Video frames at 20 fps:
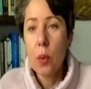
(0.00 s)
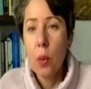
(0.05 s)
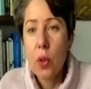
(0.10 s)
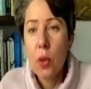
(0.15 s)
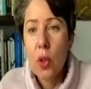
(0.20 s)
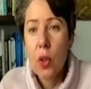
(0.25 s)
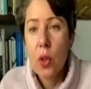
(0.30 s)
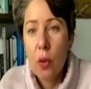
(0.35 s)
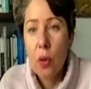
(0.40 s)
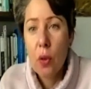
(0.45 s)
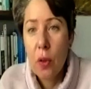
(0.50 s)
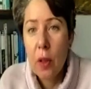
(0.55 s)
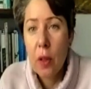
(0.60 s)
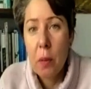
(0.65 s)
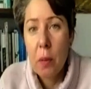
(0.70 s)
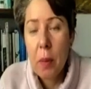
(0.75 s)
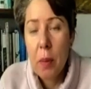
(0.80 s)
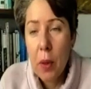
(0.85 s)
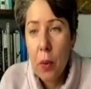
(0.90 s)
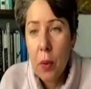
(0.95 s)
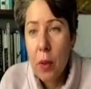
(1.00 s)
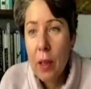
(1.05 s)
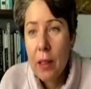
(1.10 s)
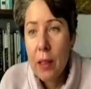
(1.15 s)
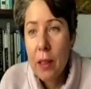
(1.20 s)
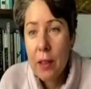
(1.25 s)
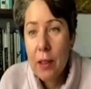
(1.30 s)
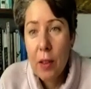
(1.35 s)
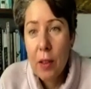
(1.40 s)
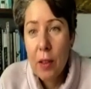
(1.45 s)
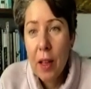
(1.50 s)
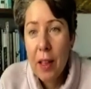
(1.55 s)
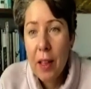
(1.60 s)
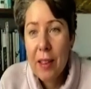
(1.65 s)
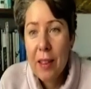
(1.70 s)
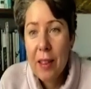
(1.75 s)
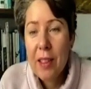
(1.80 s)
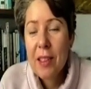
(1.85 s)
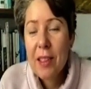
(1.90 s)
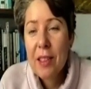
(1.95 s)
So what do you feel about the little
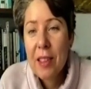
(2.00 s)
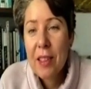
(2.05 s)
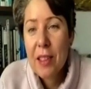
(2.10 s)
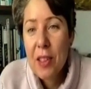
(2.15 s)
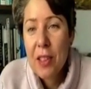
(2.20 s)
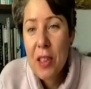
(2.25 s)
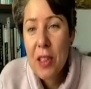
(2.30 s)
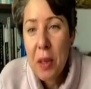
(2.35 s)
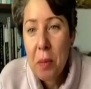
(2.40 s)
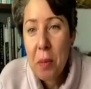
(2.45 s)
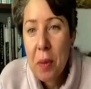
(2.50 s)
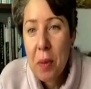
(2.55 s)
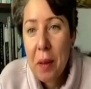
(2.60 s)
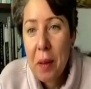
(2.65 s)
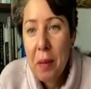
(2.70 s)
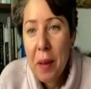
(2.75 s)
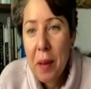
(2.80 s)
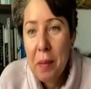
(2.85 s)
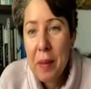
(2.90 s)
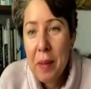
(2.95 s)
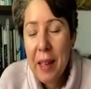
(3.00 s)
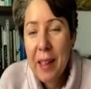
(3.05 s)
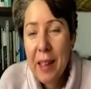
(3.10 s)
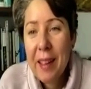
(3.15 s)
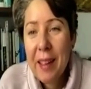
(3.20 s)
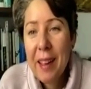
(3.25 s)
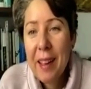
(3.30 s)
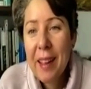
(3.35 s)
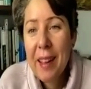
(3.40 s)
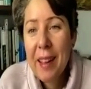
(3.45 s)
this tip, Emily?